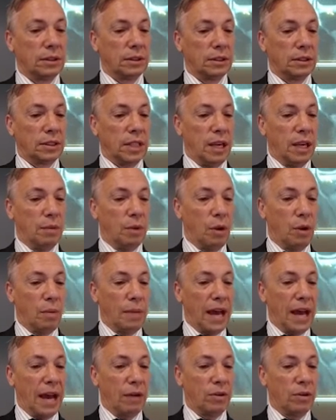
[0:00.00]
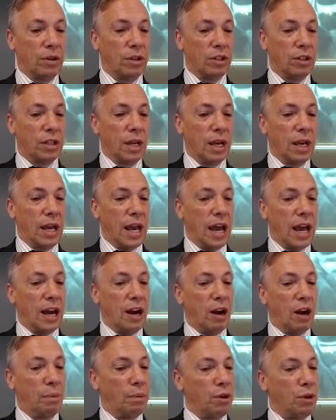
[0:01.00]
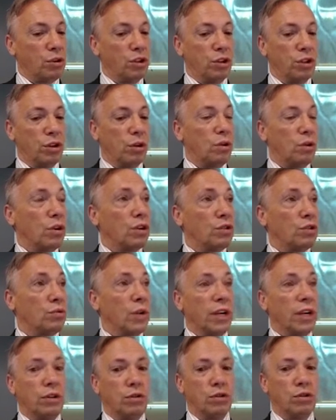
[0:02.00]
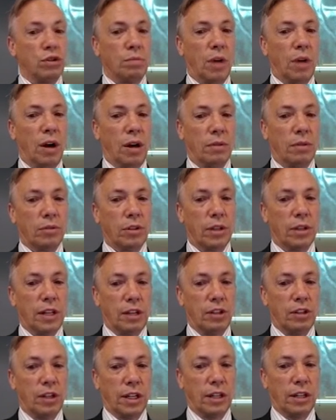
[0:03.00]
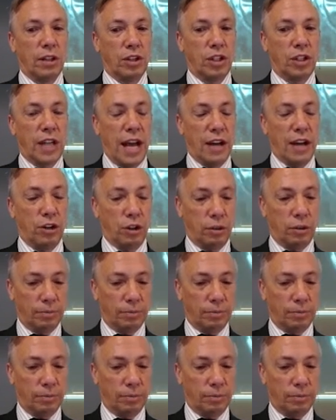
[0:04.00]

Keep going backwards. And our posterior horn is way too small. So let's look at the sagittal.